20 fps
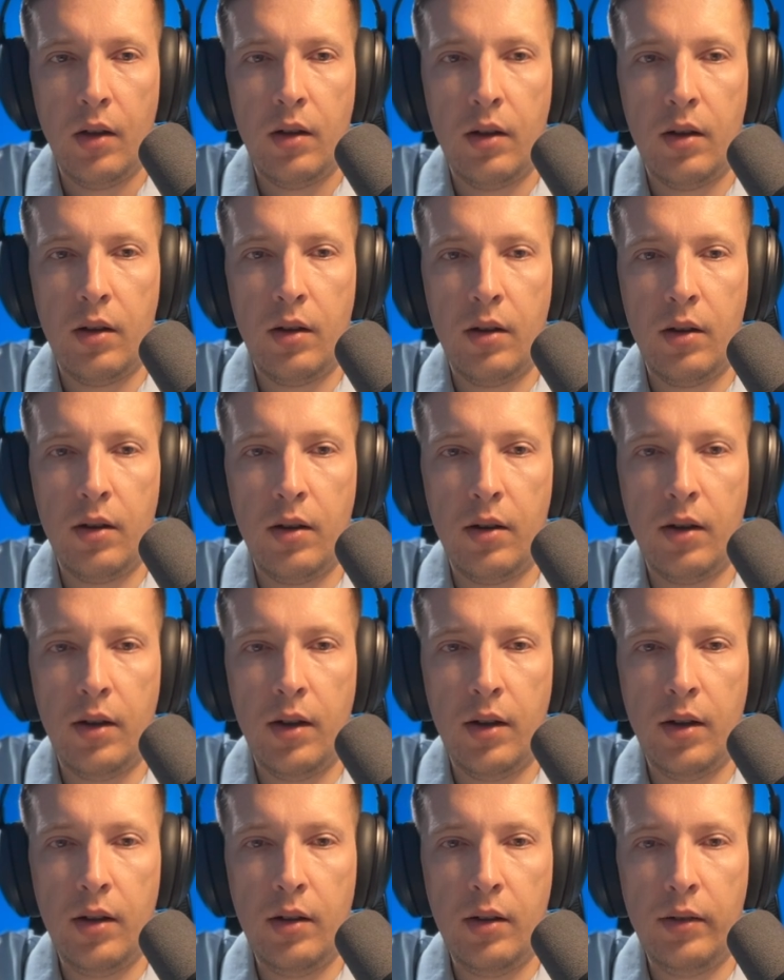
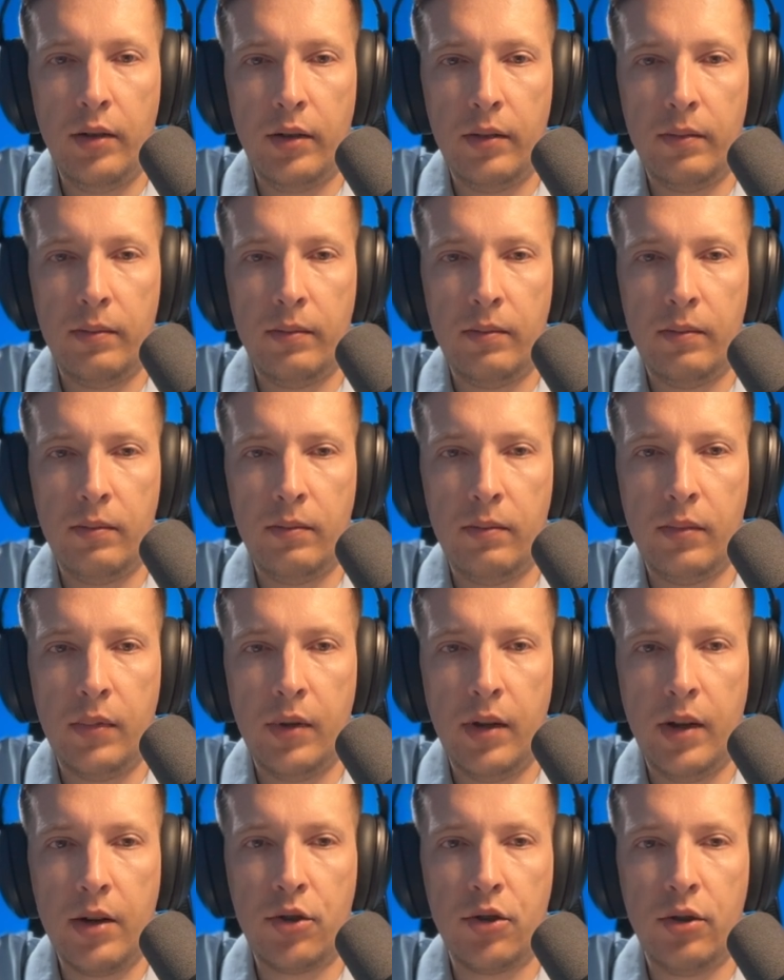And
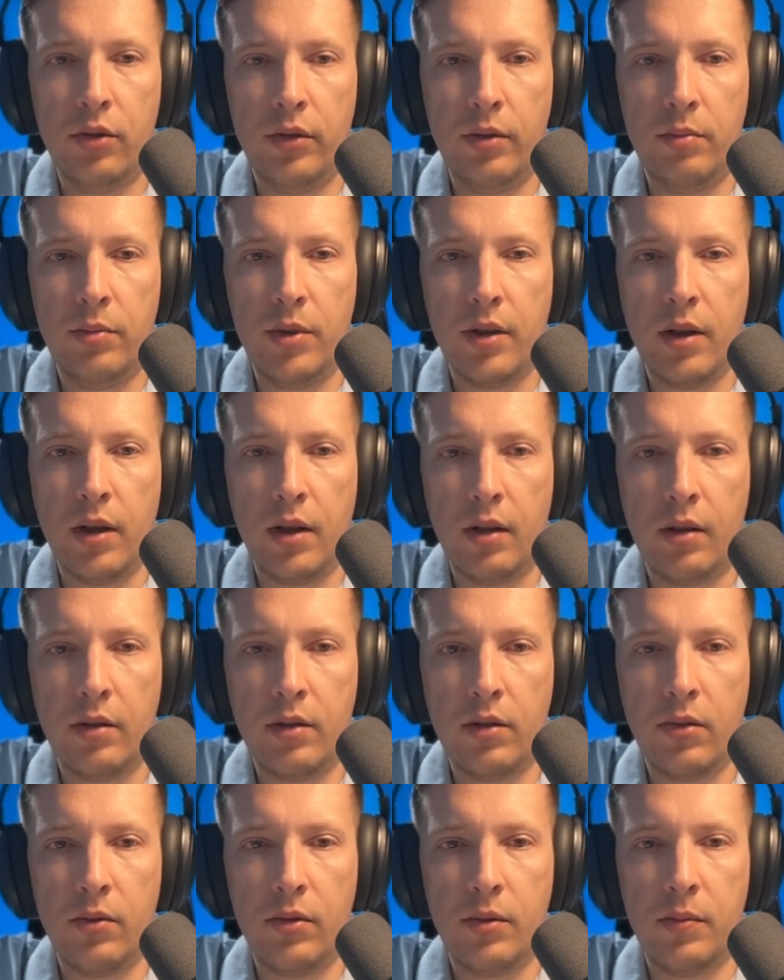actual demosaic.
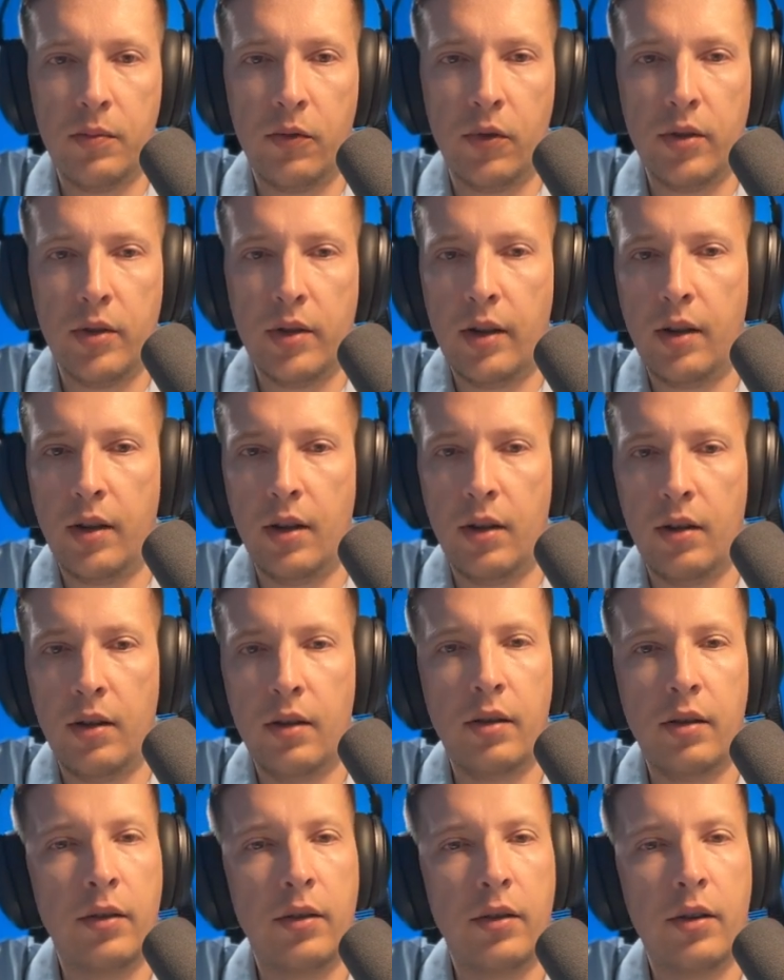So it's first again,
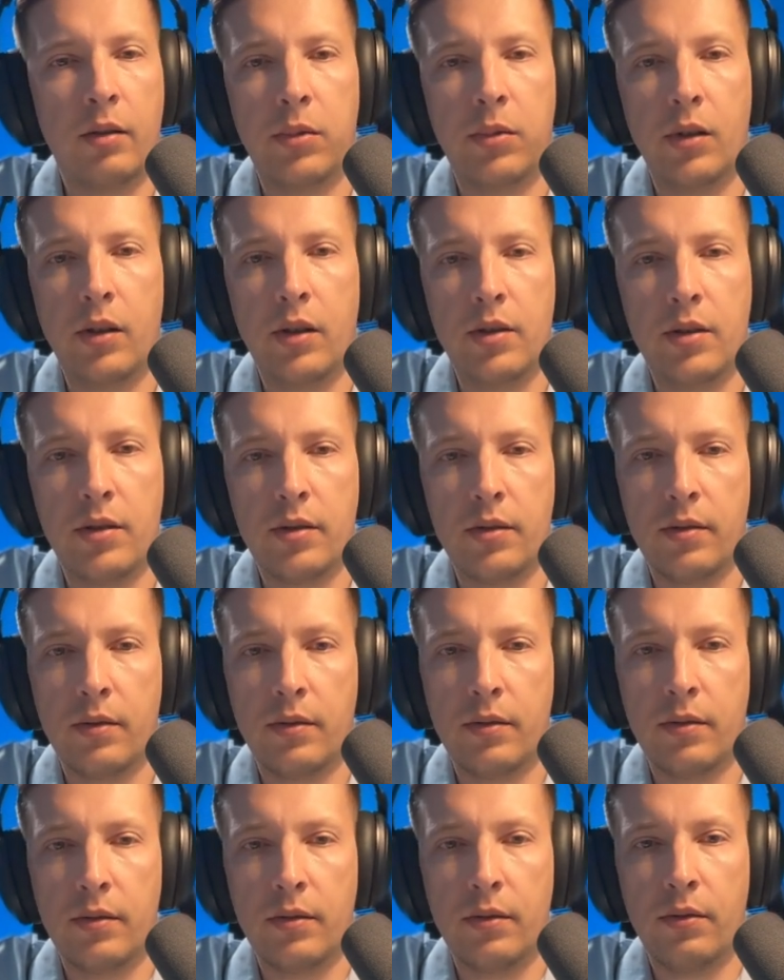it interpolates
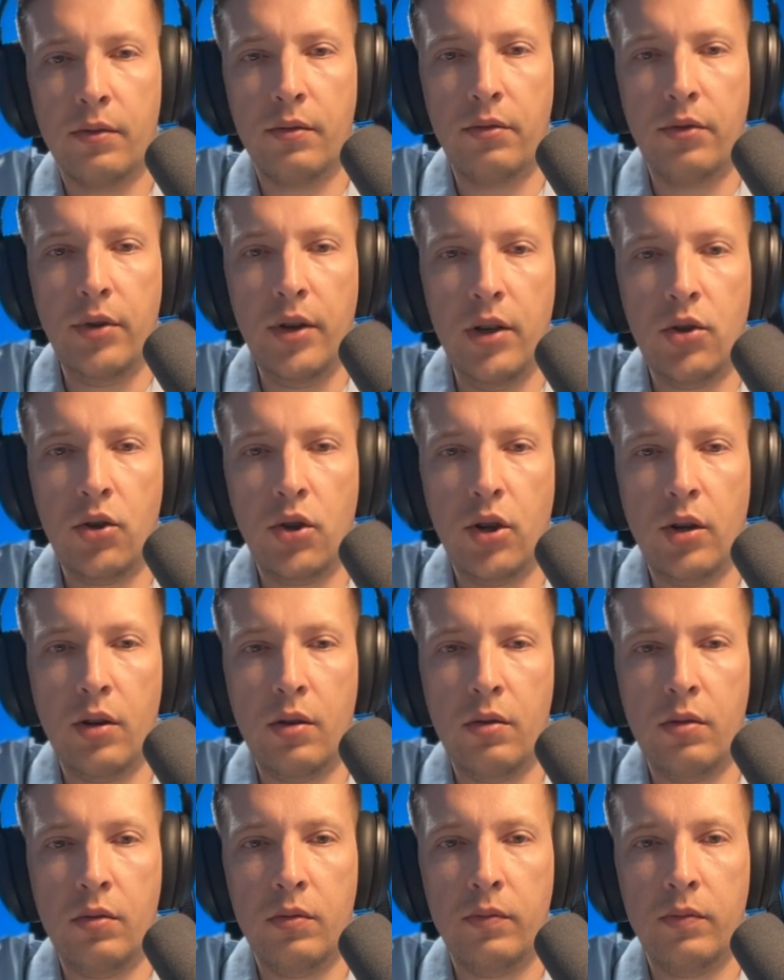green channel,